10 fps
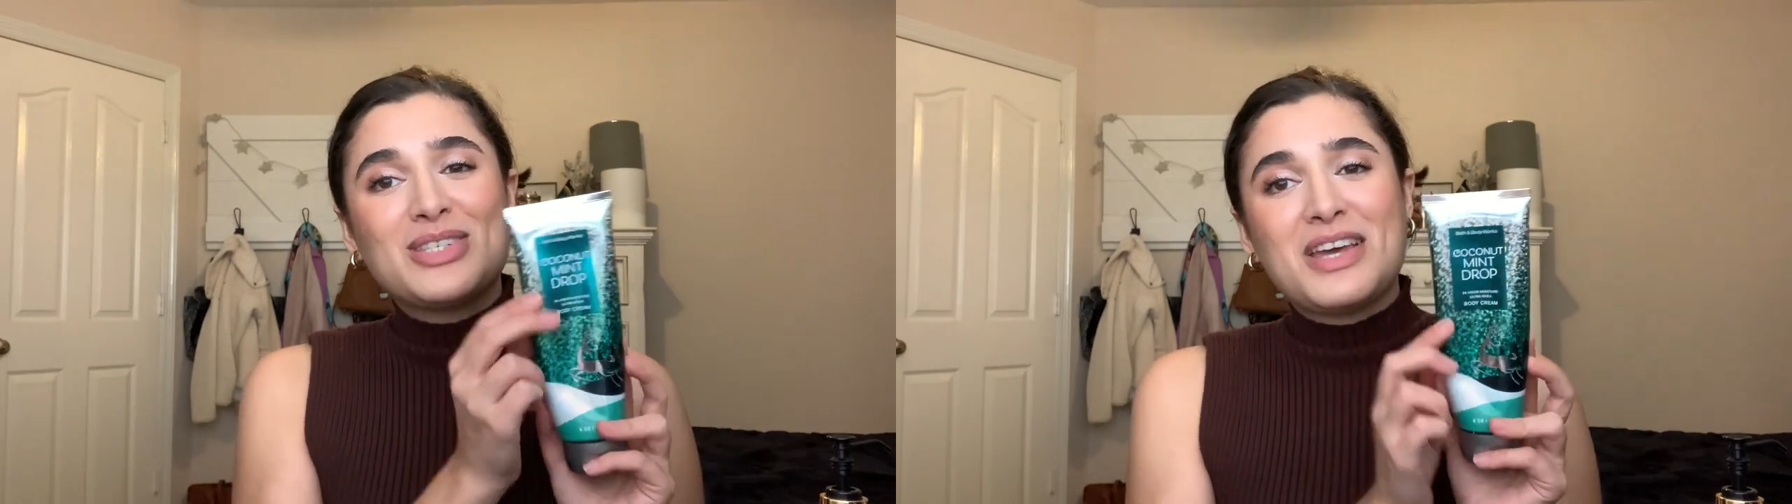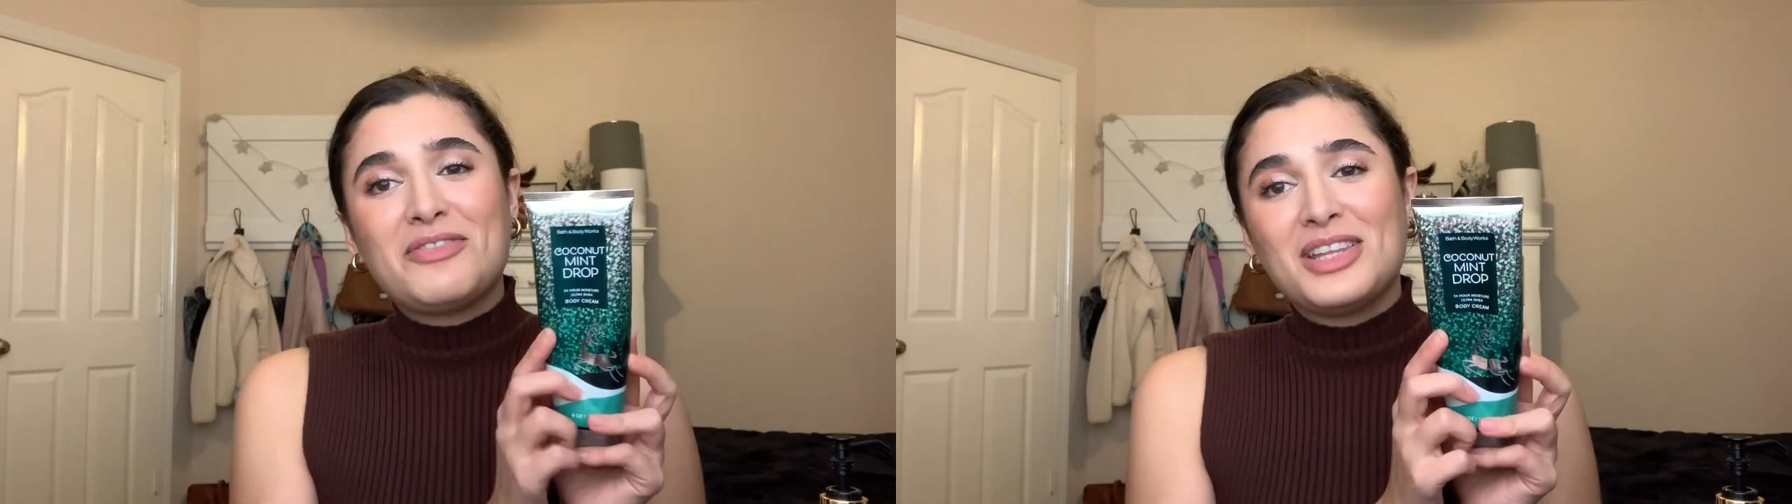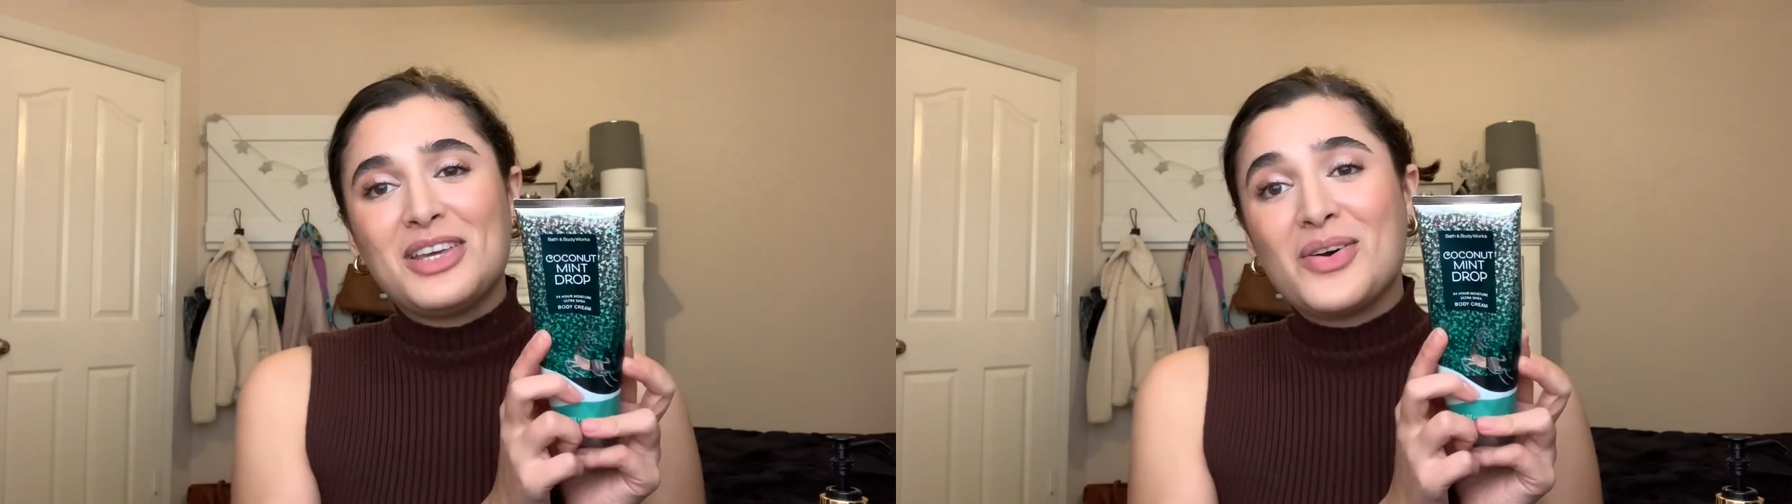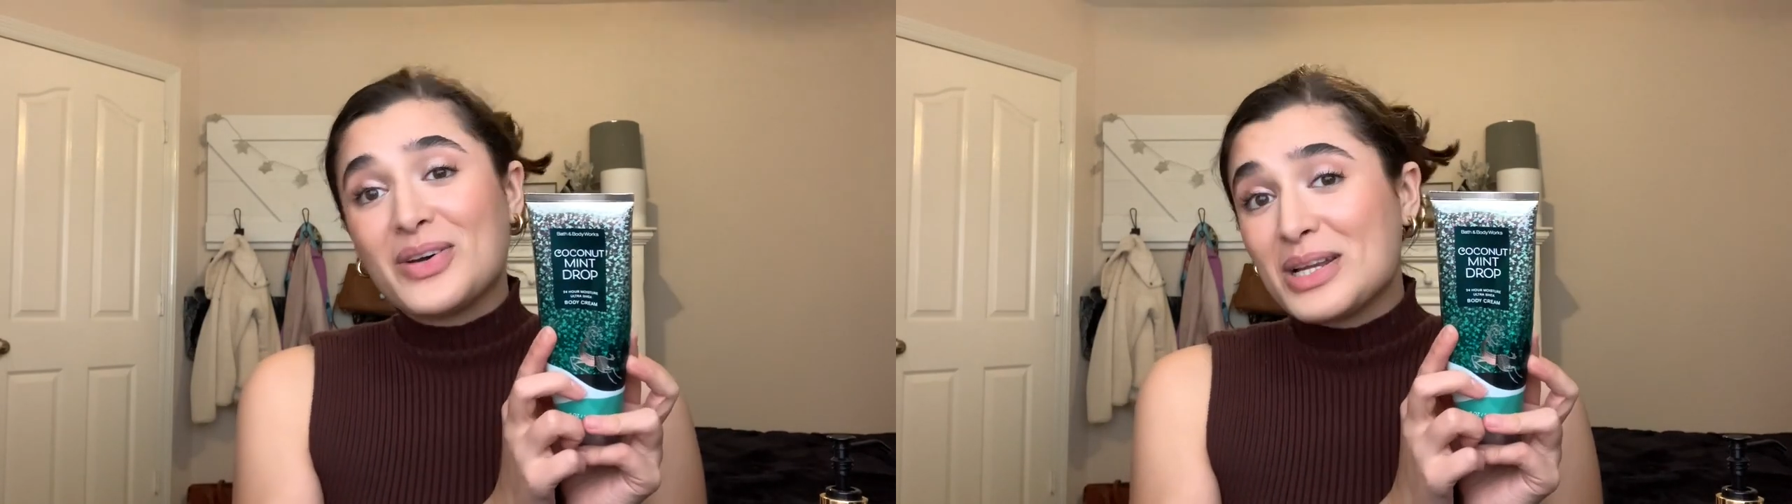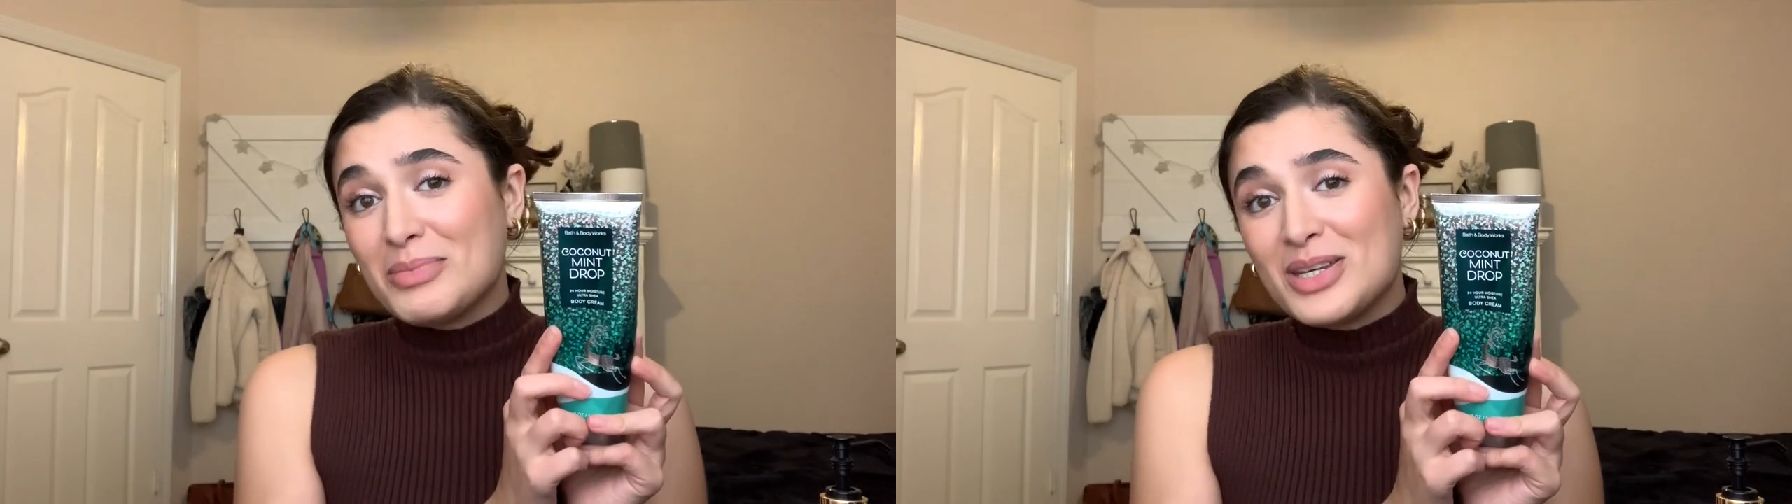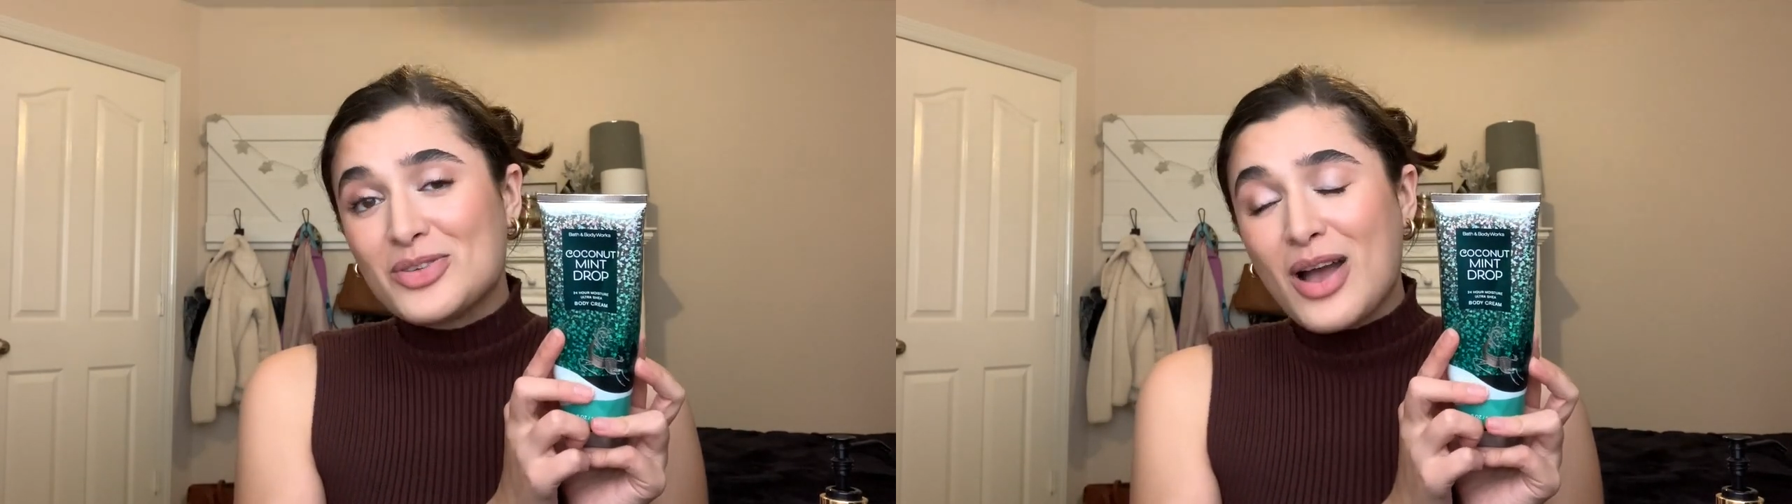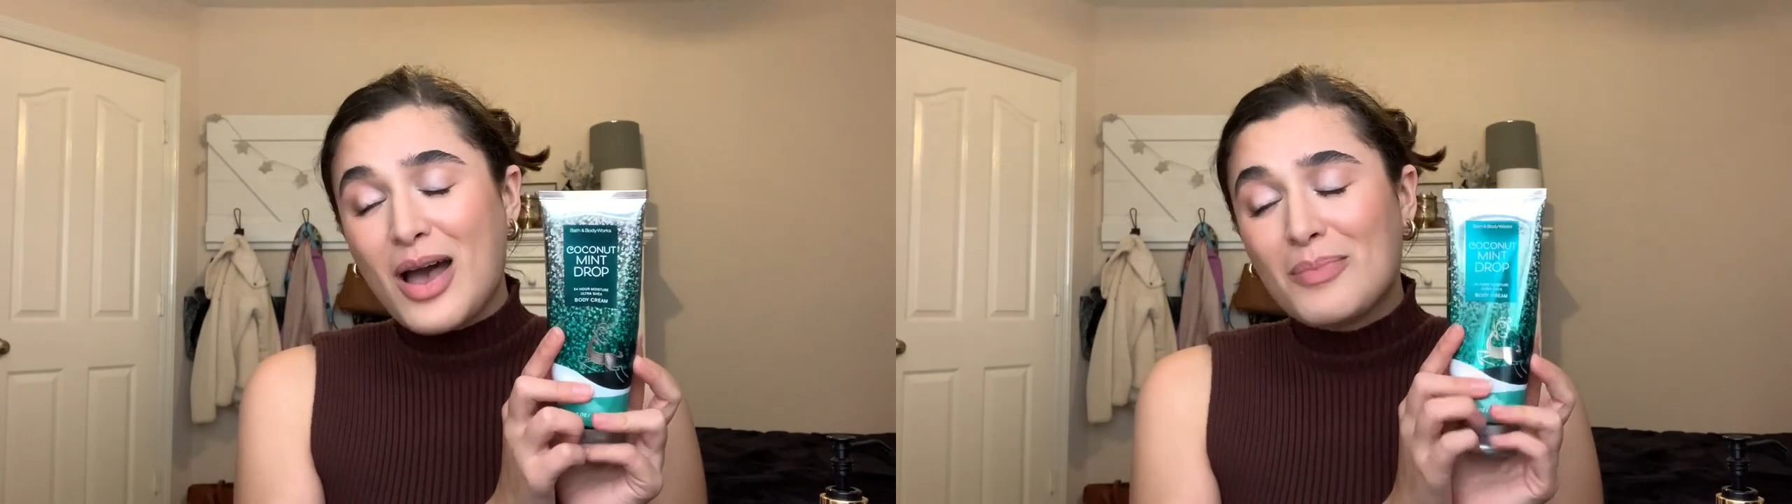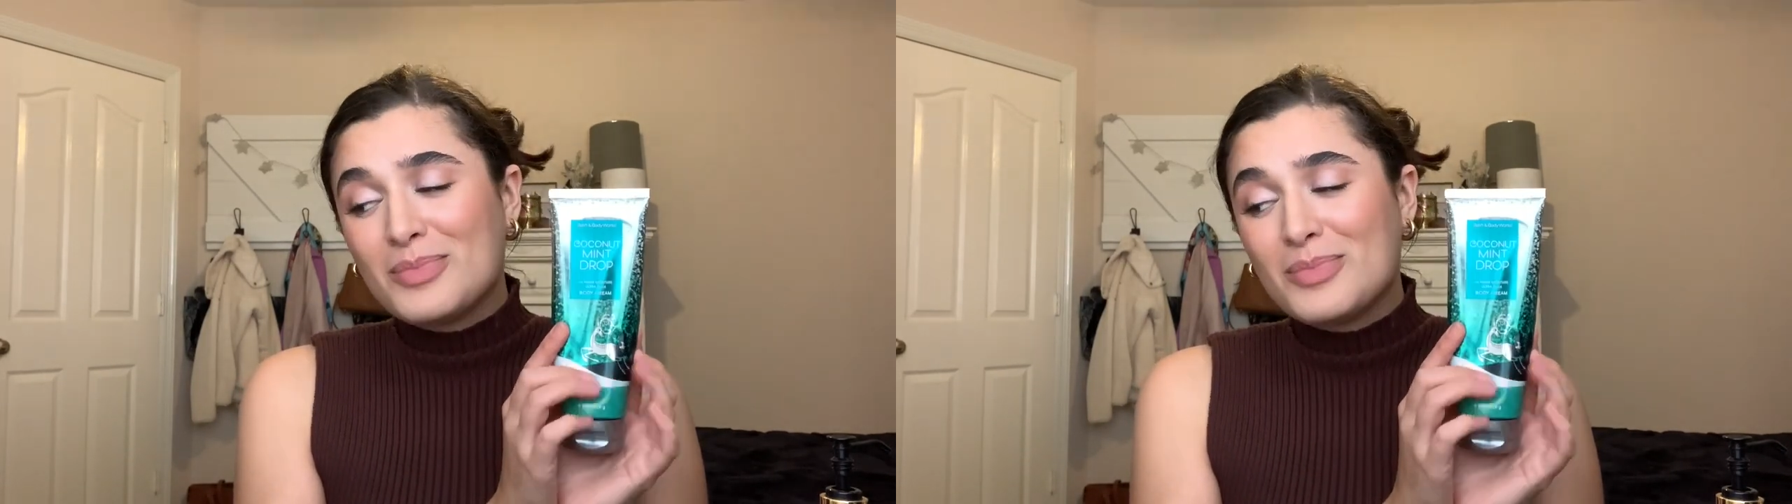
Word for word: definitely Coconut Mint Drop.